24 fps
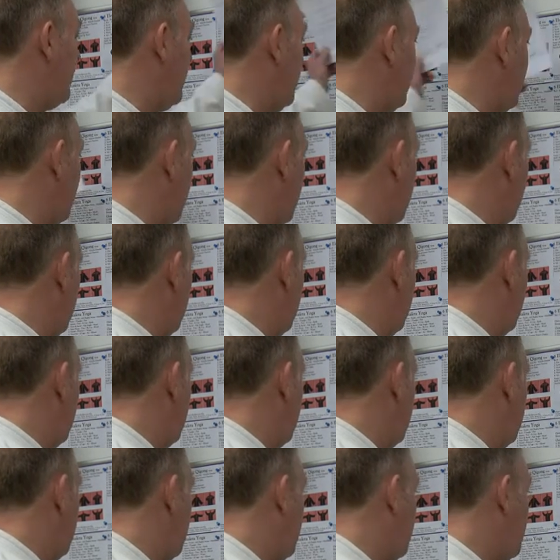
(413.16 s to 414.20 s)
and on and on.
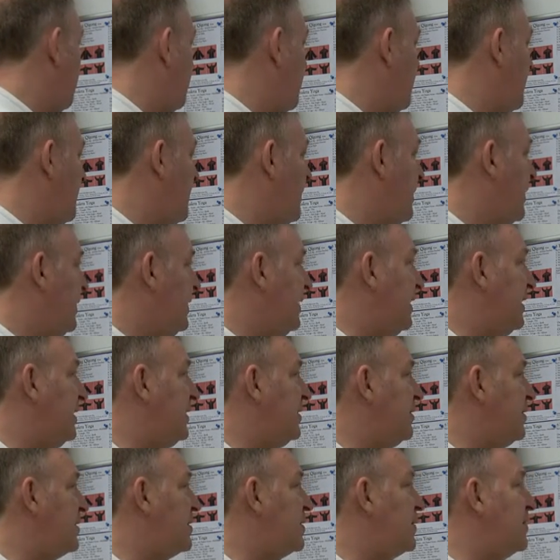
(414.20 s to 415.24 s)
You can
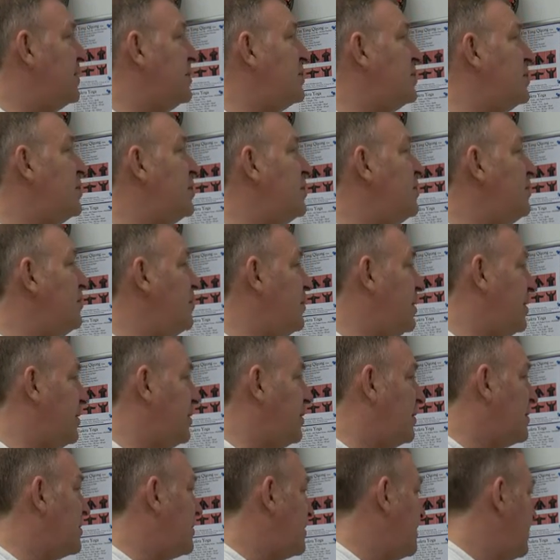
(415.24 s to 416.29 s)
do it through
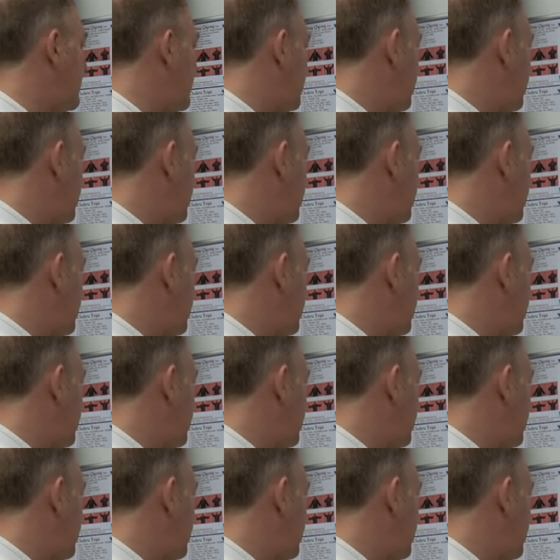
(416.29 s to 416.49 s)
attunements.